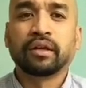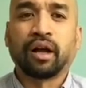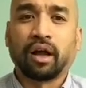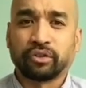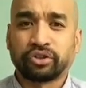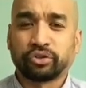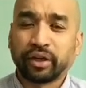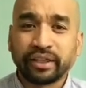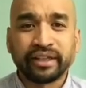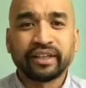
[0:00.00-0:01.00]

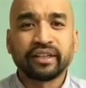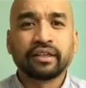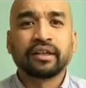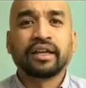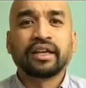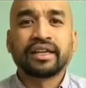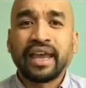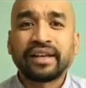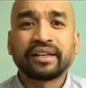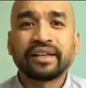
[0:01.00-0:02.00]
Australia,
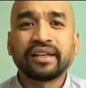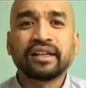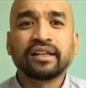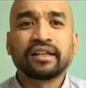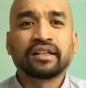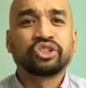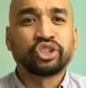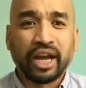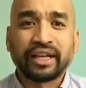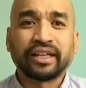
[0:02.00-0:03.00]
Canada,
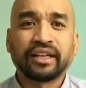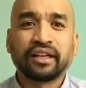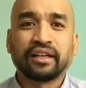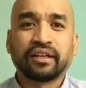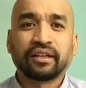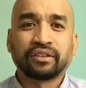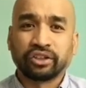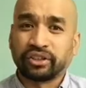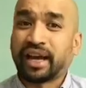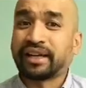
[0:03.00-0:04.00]
China, the
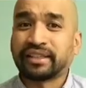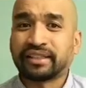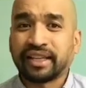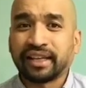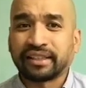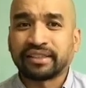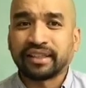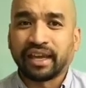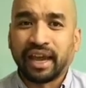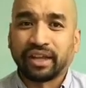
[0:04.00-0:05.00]
United States,
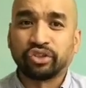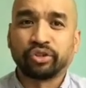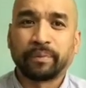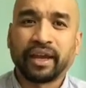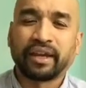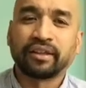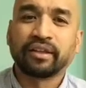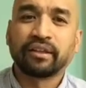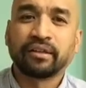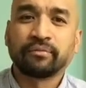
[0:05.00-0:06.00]
and Japan.
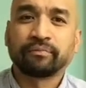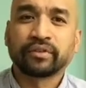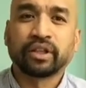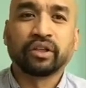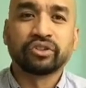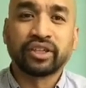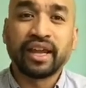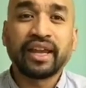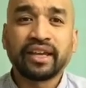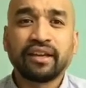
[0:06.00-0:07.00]

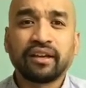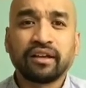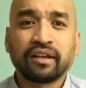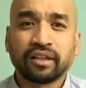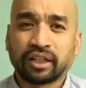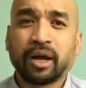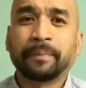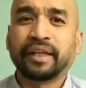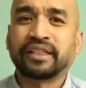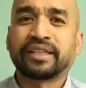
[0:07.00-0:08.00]
Today, the
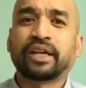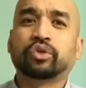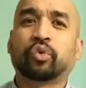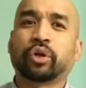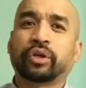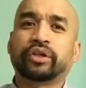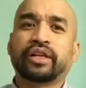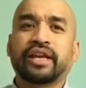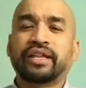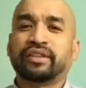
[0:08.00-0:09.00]
company is
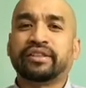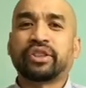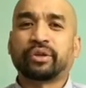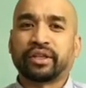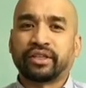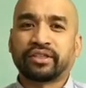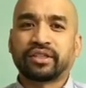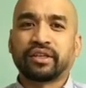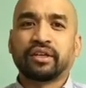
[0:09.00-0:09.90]
headquartered in the Netherlands.